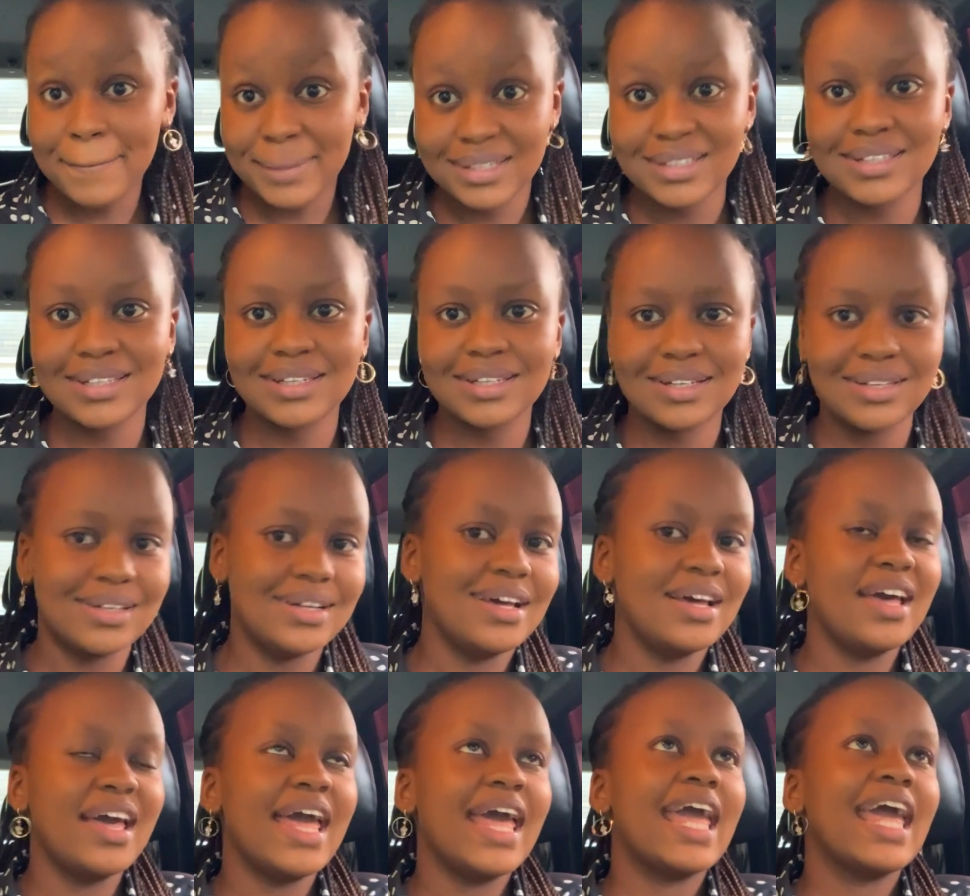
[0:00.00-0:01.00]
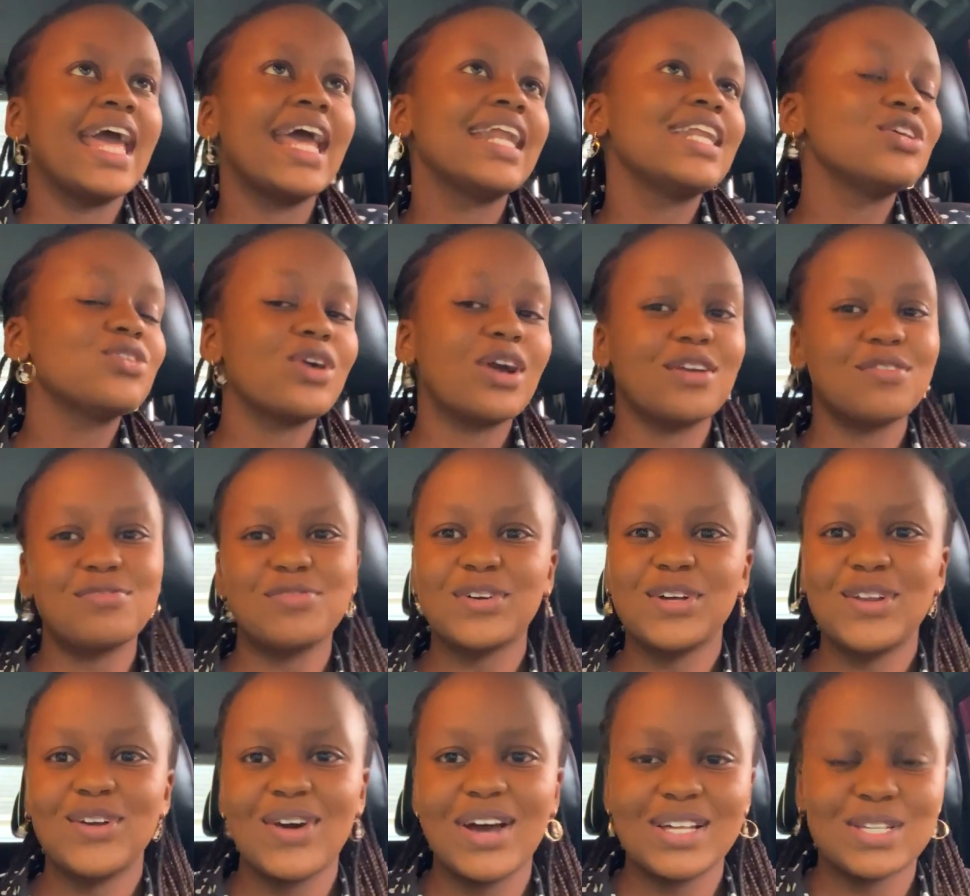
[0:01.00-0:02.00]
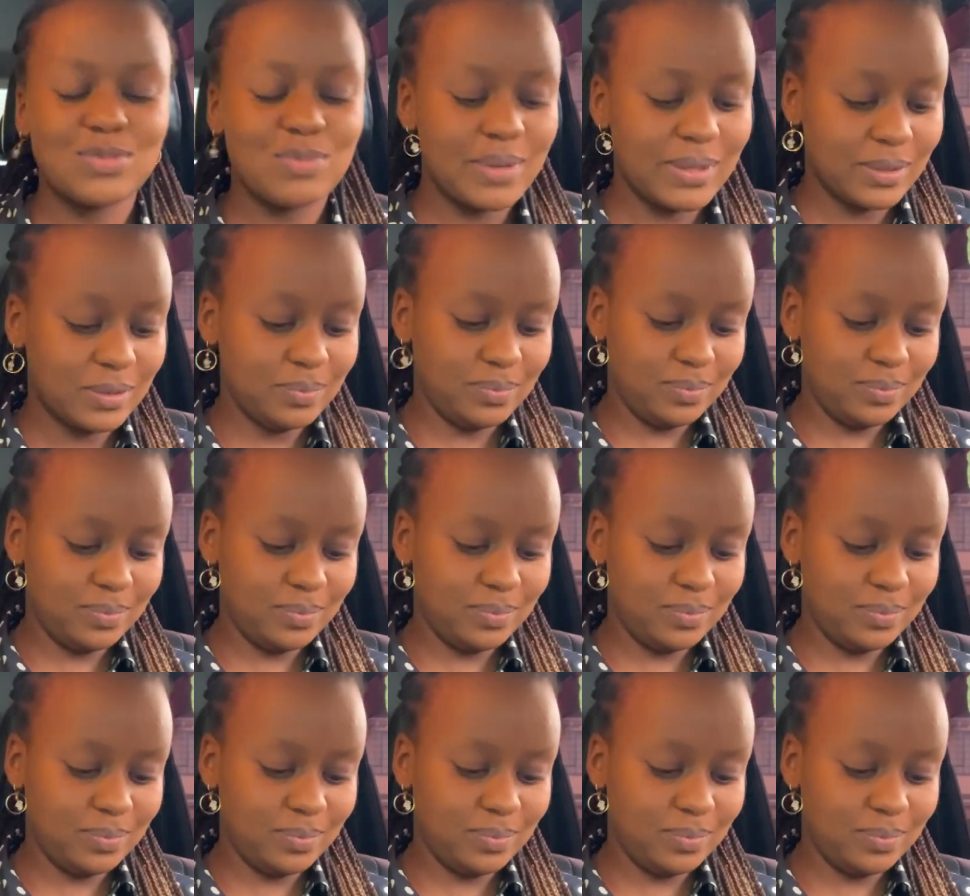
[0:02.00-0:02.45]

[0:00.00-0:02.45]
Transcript: buying and you can follow as well